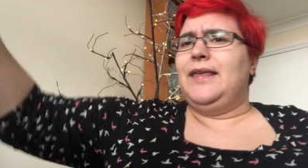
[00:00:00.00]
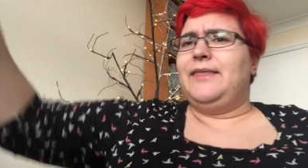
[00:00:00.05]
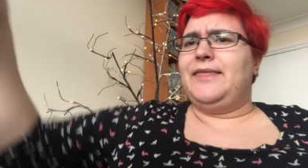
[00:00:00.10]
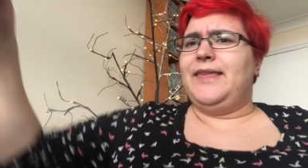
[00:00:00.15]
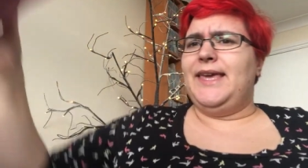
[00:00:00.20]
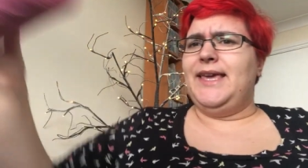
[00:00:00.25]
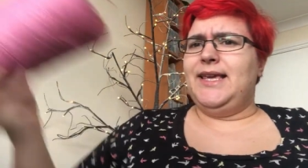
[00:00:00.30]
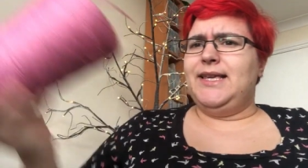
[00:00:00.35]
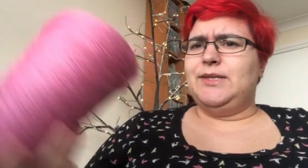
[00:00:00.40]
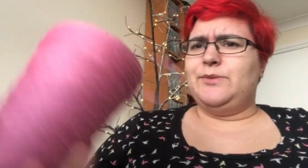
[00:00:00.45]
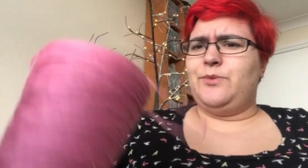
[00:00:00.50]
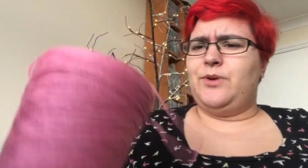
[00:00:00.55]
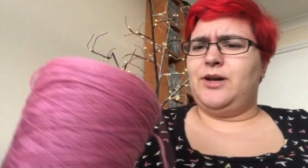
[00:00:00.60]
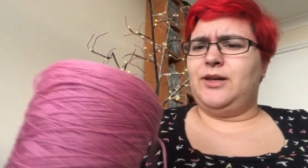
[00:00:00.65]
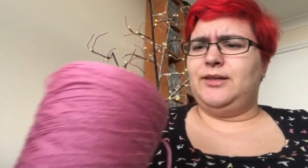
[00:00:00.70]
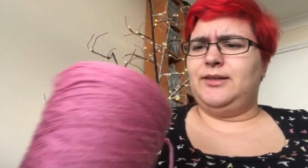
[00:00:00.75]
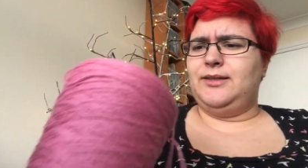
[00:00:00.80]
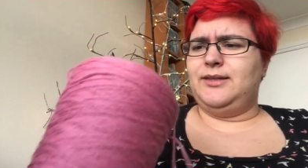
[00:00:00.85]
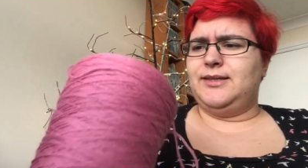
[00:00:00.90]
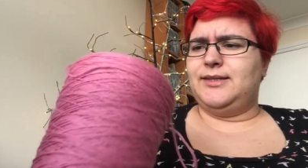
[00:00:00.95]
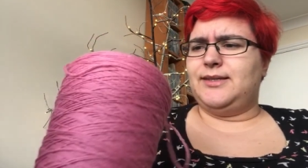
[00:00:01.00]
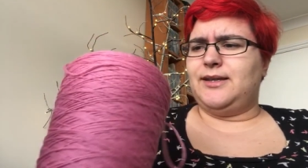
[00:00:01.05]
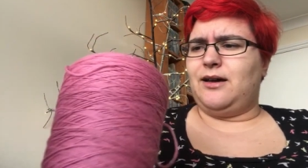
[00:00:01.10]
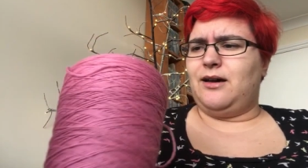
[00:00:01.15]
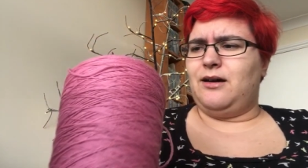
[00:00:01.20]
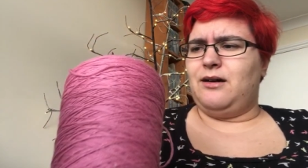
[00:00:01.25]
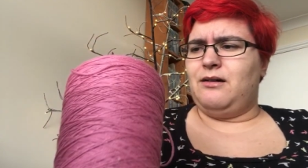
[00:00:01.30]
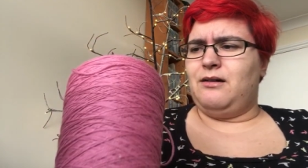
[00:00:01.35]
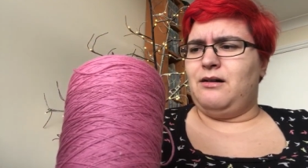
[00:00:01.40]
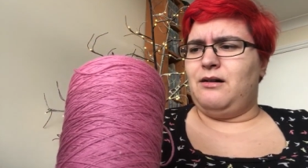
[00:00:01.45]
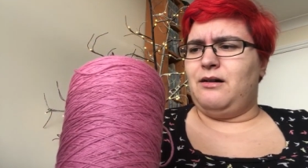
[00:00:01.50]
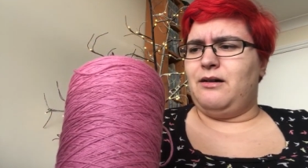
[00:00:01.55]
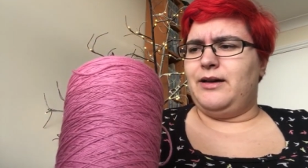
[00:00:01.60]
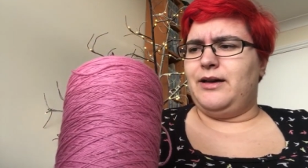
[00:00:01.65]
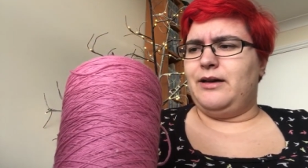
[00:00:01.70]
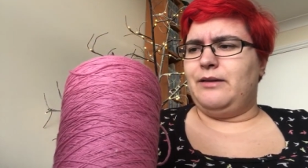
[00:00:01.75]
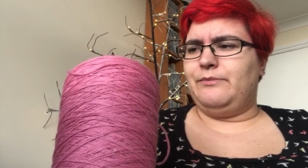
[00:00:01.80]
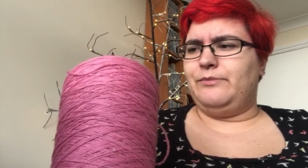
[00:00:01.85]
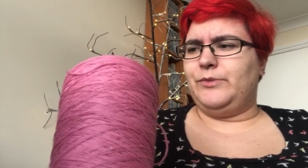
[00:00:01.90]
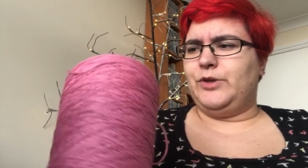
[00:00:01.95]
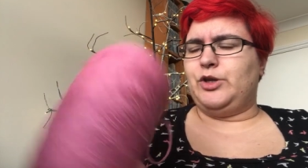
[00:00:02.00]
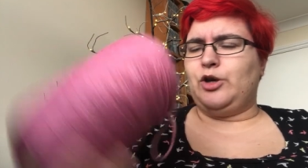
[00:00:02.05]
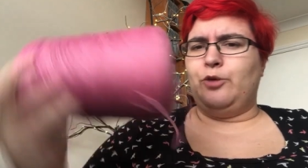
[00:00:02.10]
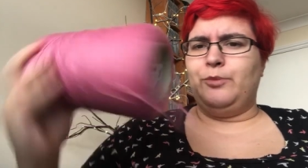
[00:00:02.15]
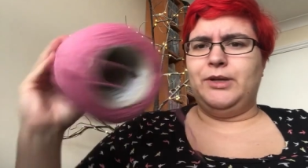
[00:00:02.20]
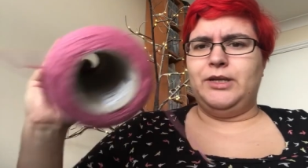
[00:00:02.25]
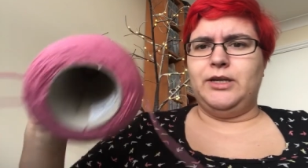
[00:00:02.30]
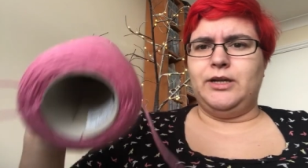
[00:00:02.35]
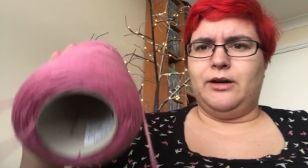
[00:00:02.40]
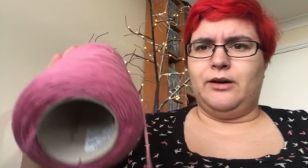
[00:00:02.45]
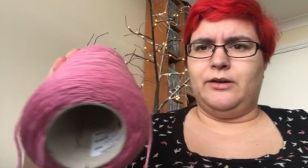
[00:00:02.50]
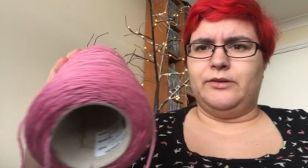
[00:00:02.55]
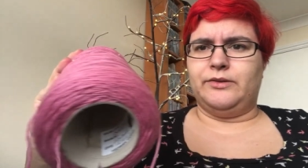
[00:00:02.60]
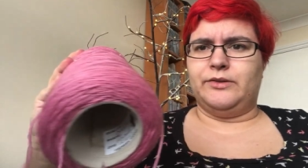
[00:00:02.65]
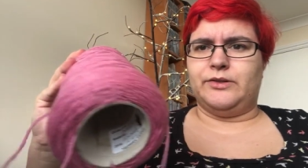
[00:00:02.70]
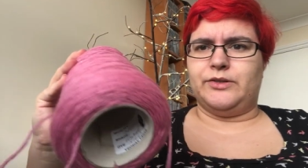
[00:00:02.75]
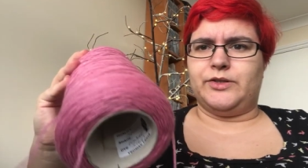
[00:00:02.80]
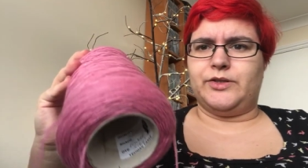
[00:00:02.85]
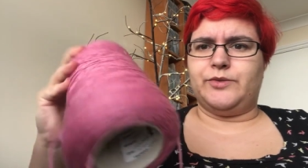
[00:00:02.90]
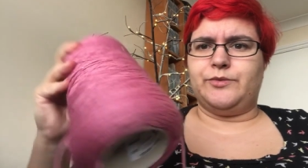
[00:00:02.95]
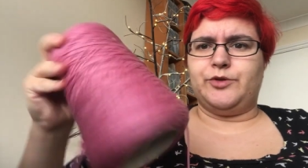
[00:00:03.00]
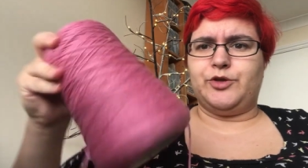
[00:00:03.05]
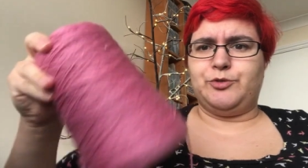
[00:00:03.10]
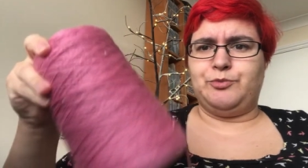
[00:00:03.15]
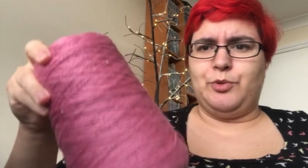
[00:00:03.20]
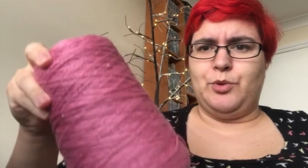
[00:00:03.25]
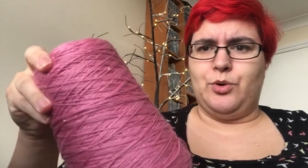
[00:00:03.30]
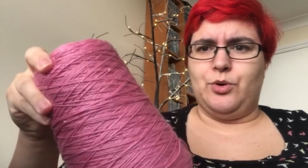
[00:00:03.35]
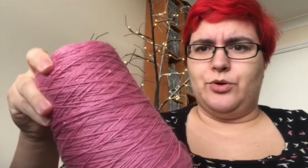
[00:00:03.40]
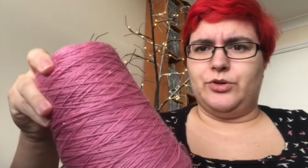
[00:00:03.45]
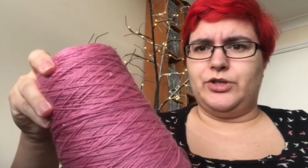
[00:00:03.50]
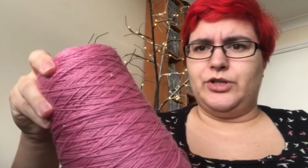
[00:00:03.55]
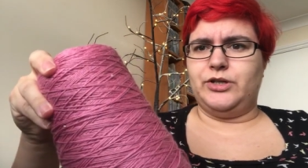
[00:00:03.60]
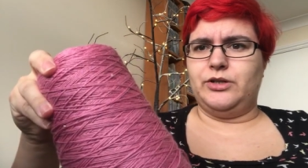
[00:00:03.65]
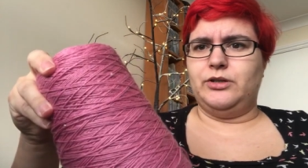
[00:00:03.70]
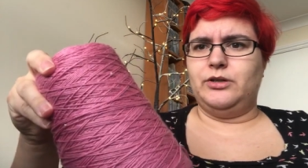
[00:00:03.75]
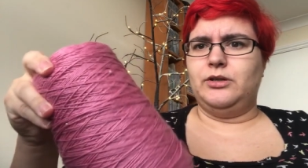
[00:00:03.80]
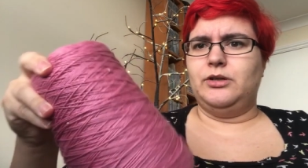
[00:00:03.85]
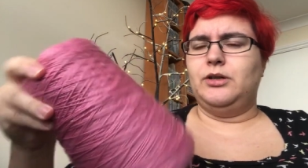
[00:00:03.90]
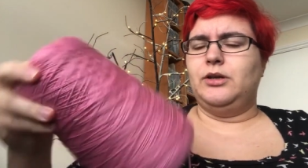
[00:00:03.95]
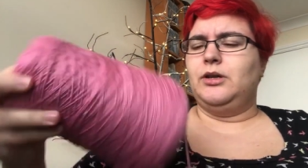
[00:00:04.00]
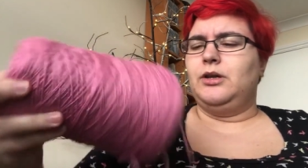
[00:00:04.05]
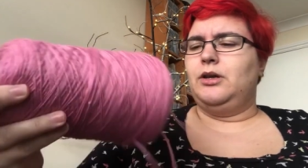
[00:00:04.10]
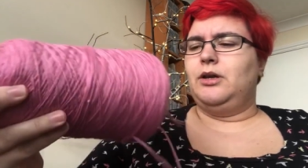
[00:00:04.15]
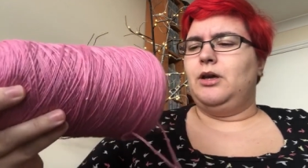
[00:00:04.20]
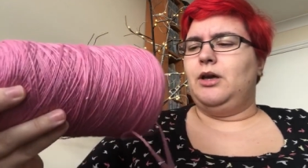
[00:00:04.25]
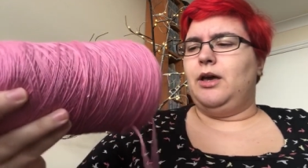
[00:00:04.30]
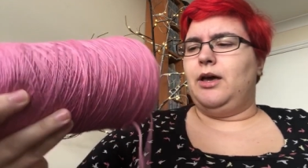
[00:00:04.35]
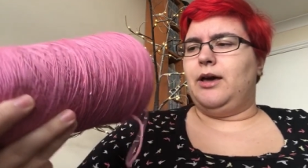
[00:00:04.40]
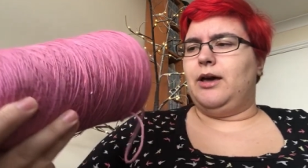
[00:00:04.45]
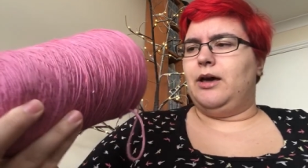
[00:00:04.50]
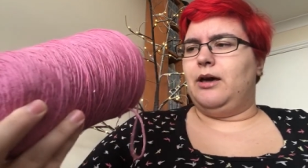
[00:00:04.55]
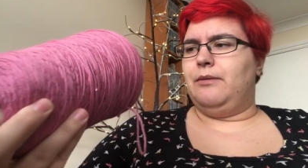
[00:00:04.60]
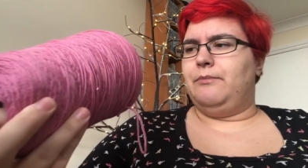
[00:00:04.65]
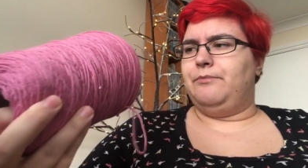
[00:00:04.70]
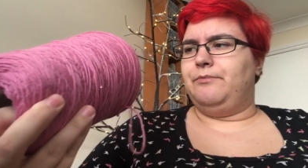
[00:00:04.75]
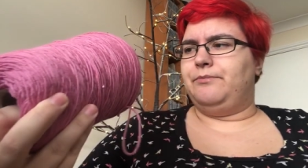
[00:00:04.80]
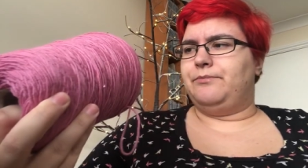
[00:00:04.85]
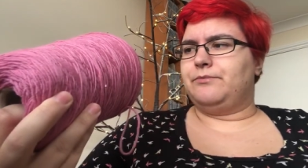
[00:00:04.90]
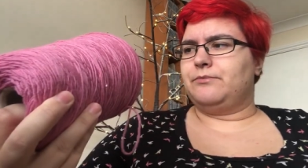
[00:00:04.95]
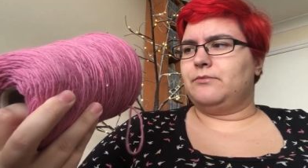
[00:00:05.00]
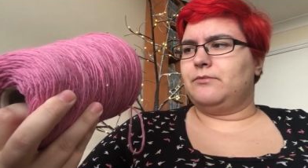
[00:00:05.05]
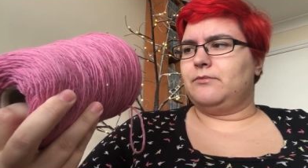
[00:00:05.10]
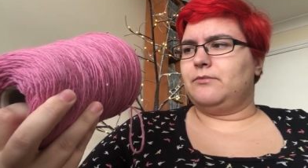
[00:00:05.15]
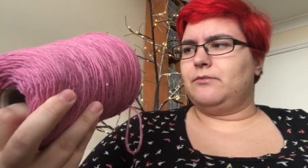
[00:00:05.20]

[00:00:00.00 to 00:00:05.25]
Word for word: These ones are um, Yeoman Yarns Sport. Um,